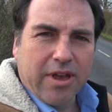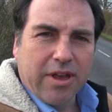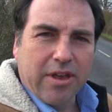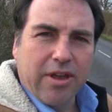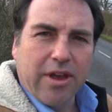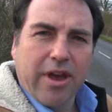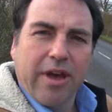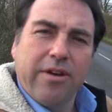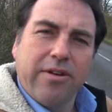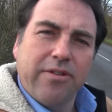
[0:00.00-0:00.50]

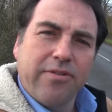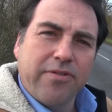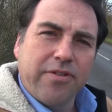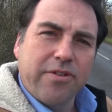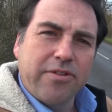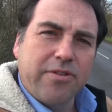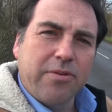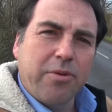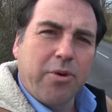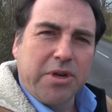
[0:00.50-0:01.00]
You have
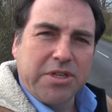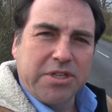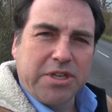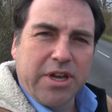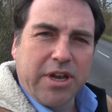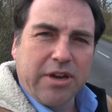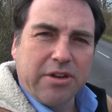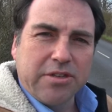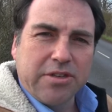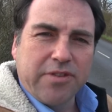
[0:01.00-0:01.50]
some
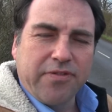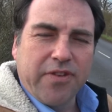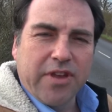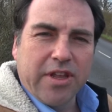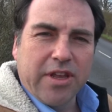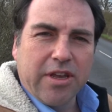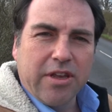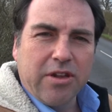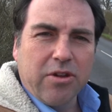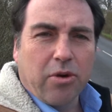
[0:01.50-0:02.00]
questionnaires to
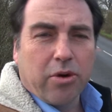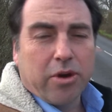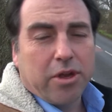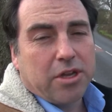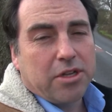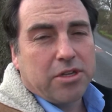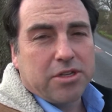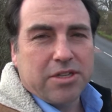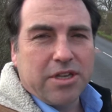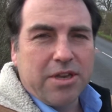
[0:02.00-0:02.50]
fill in, or you
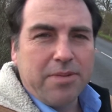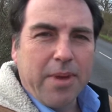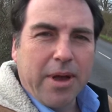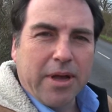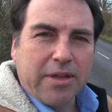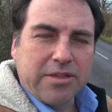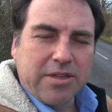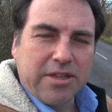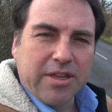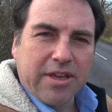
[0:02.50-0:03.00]
can just
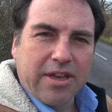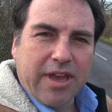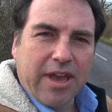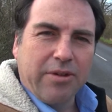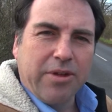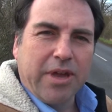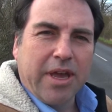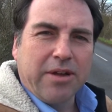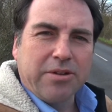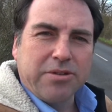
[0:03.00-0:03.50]
email to the
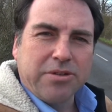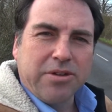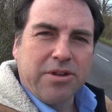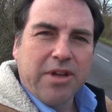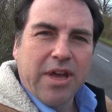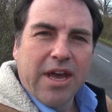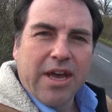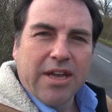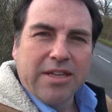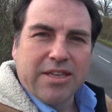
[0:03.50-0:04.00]
County Council
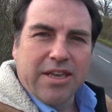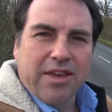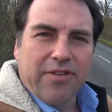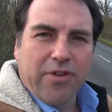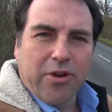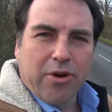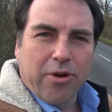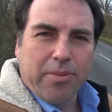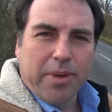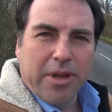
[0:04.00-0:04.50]
to
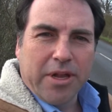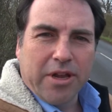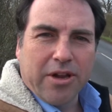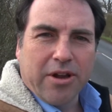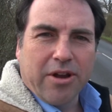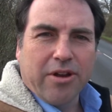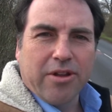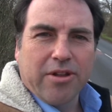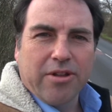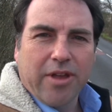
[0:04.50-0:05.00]
give your
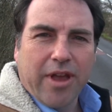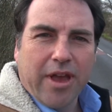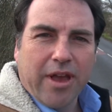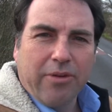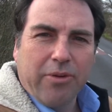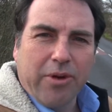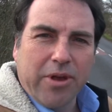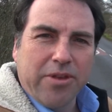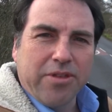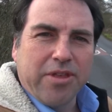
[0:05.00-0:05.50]
opinion on
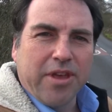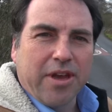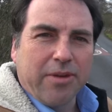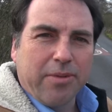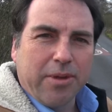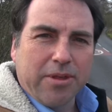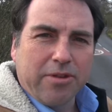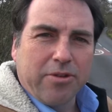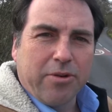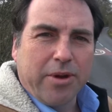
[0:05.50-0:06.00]
what you think
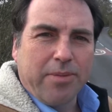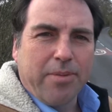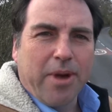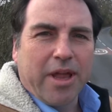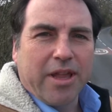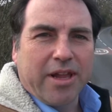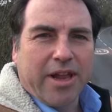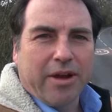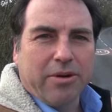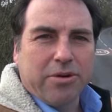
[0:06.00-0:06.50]
about the
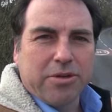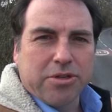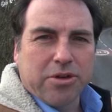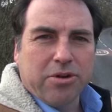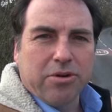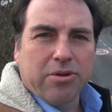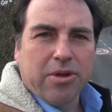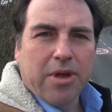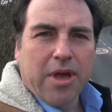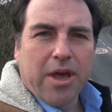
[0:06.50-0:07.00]
20-mile-an-hour
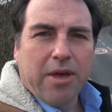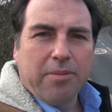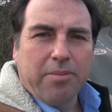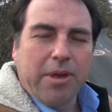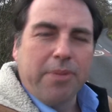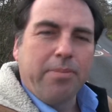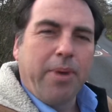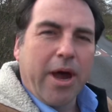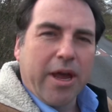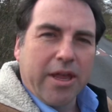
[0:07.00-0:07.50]
zone
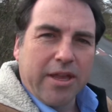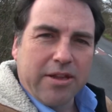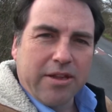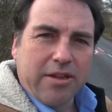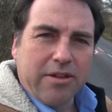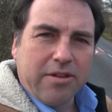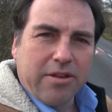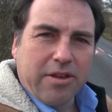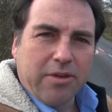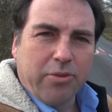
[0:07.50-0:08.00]
being
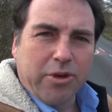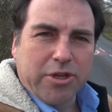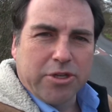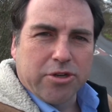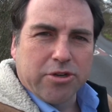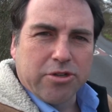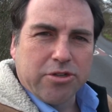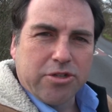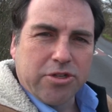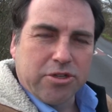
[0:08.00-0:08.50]
piloted in
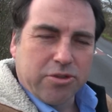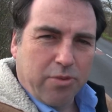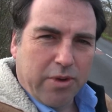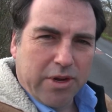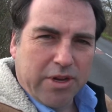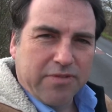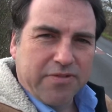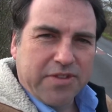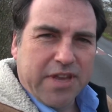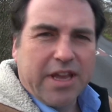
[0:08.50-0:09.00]
Whitchurch, just
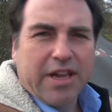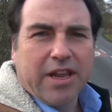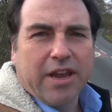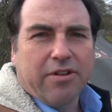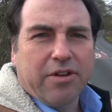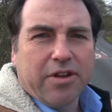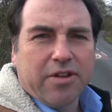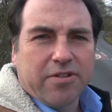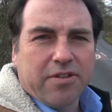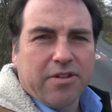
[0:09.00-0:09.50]
one of 10
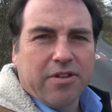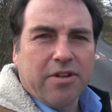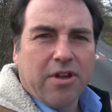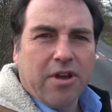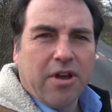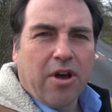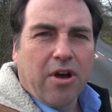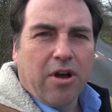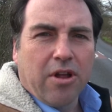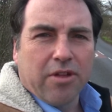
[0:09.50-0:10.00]
areas in
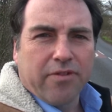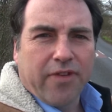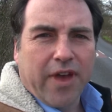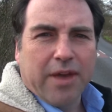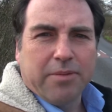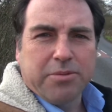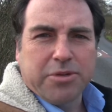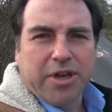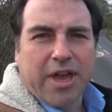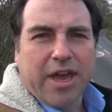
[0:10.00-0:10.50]
all of
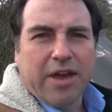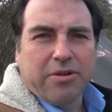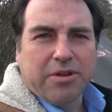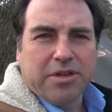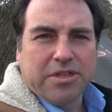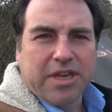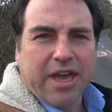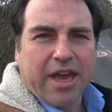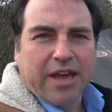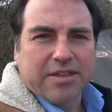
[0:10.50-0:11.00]
Hampshire
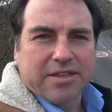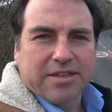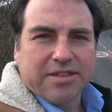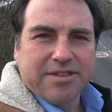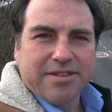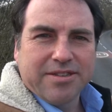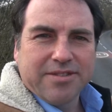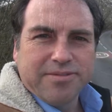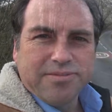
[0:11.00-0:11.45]
County to get it.